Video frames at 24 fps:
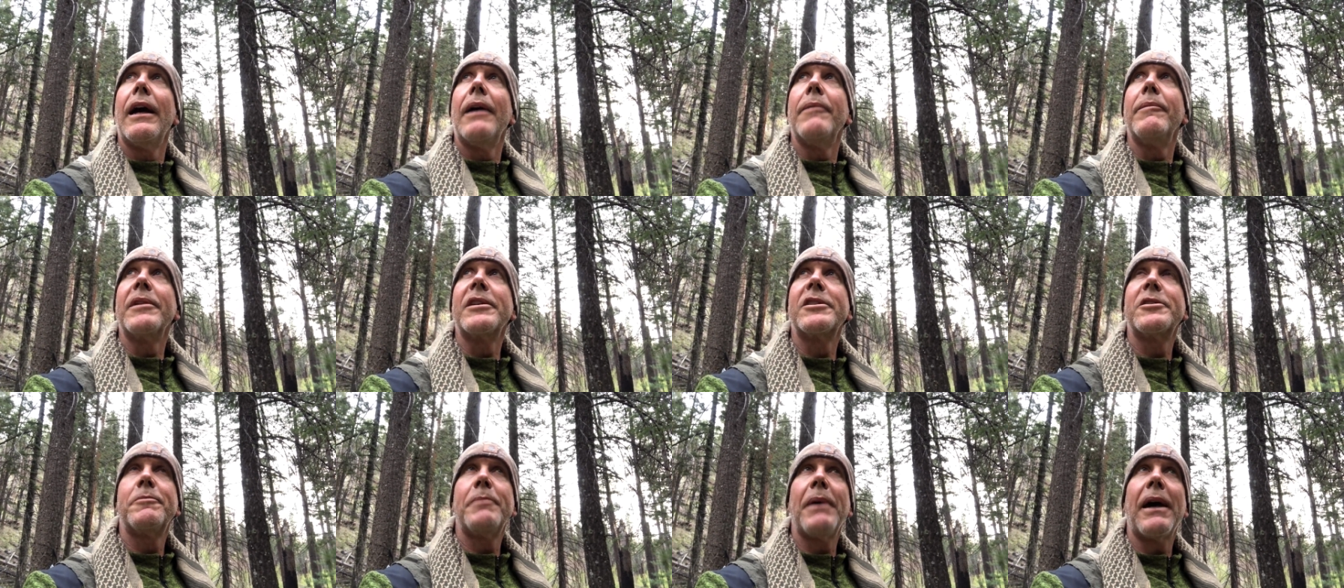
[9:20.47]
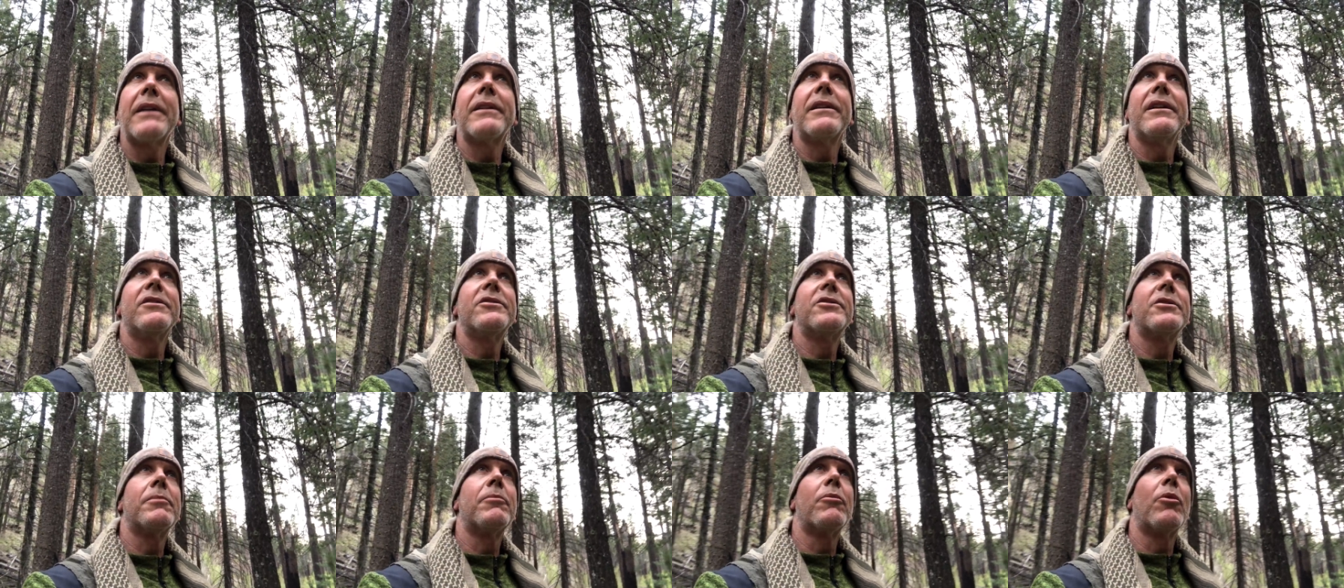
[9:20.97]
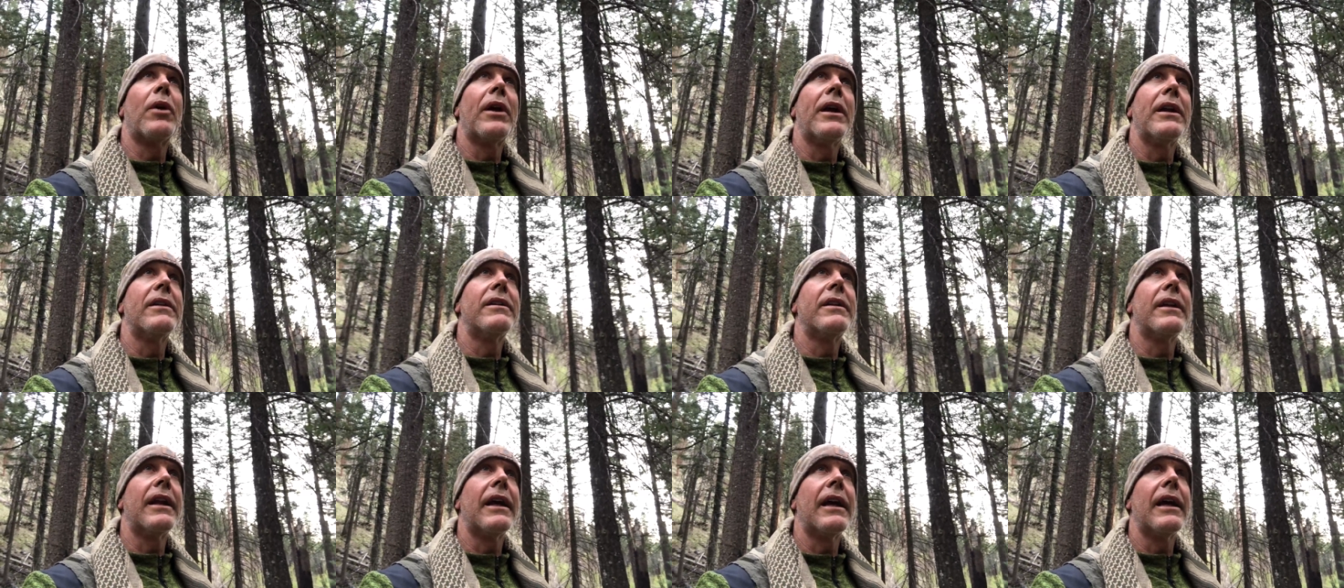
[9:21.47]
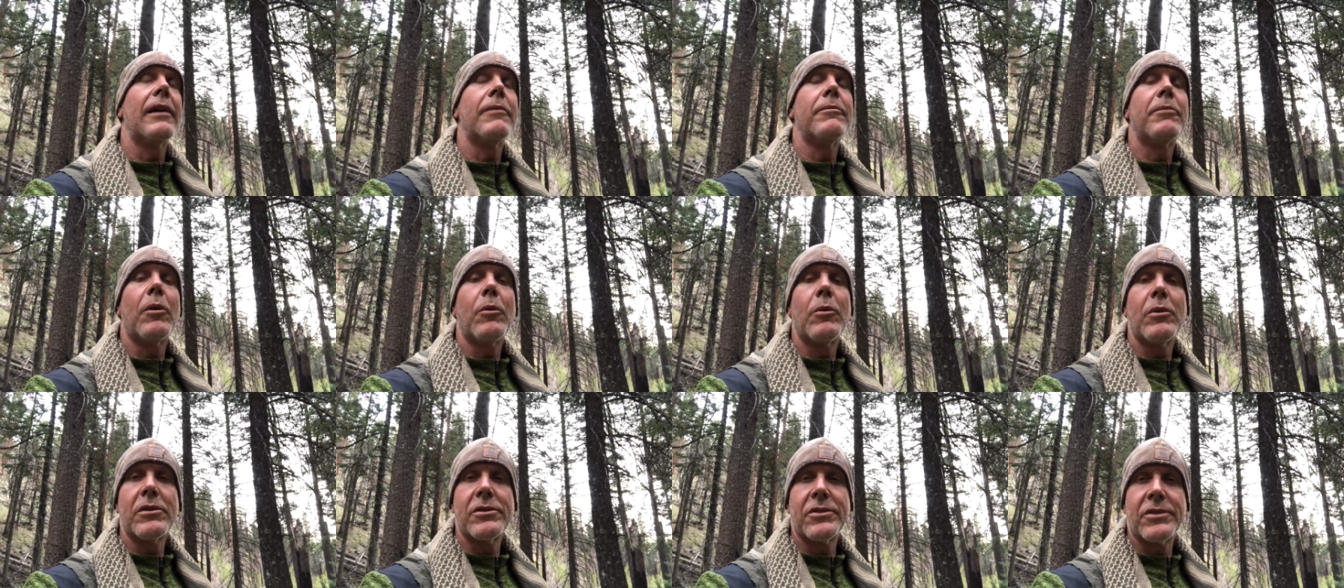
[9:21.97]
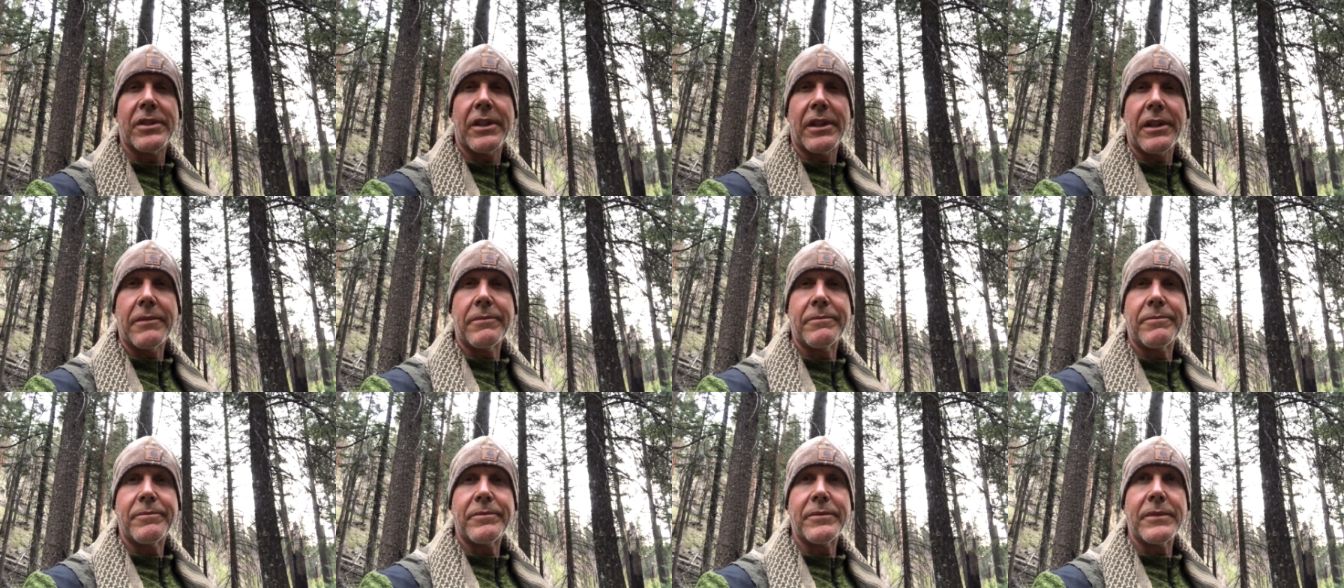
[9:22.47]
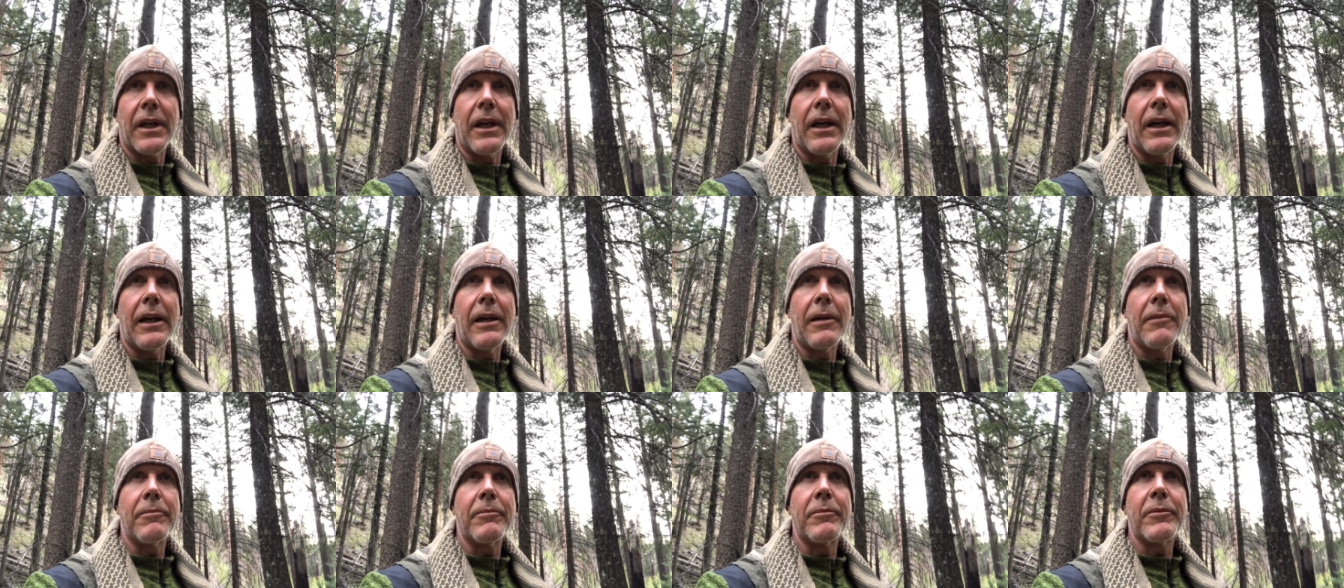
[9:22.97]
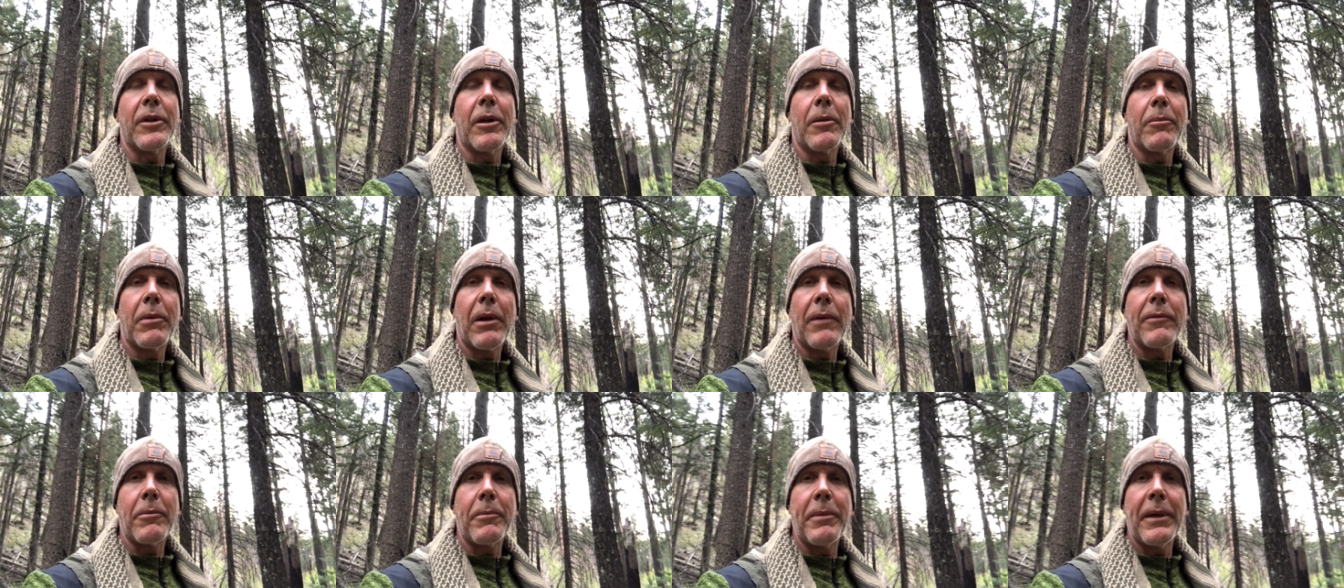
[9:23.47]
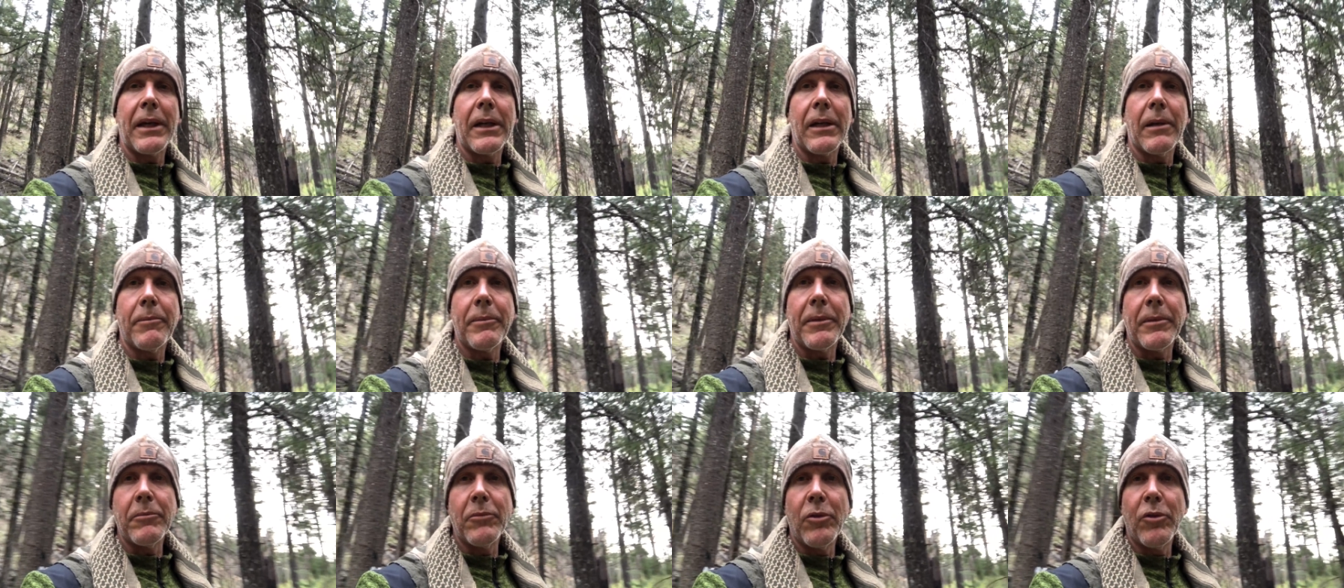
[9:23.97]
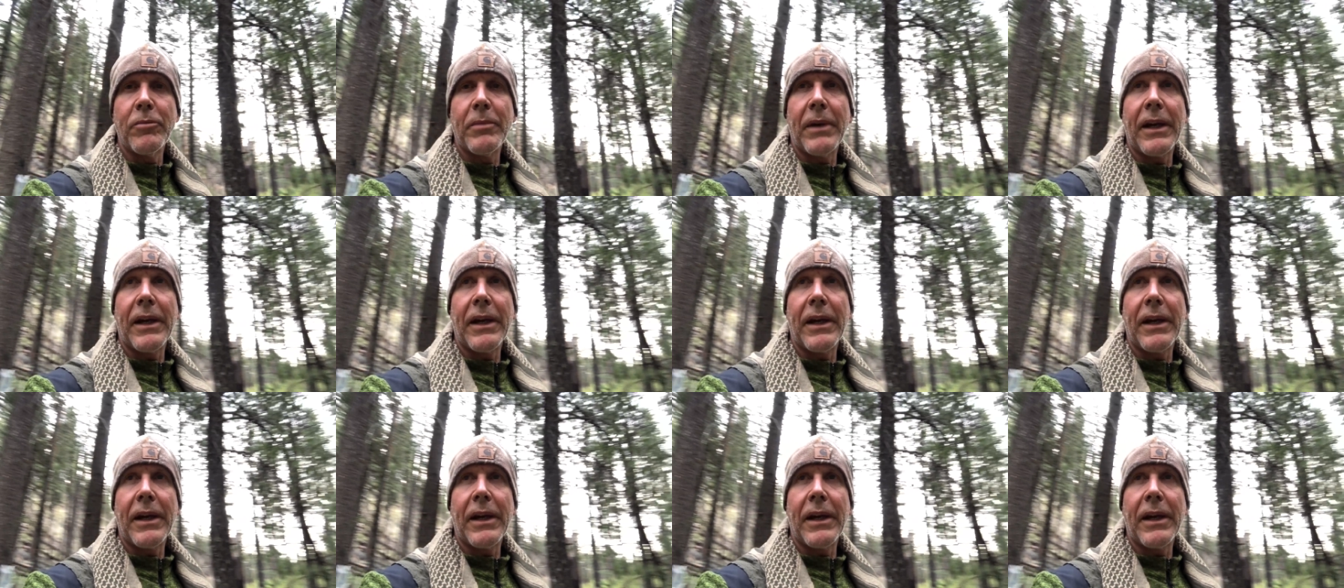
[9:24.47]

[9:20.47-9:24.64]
I'm expecting some rain today, but we'll see. I'm gonna probably pick up and move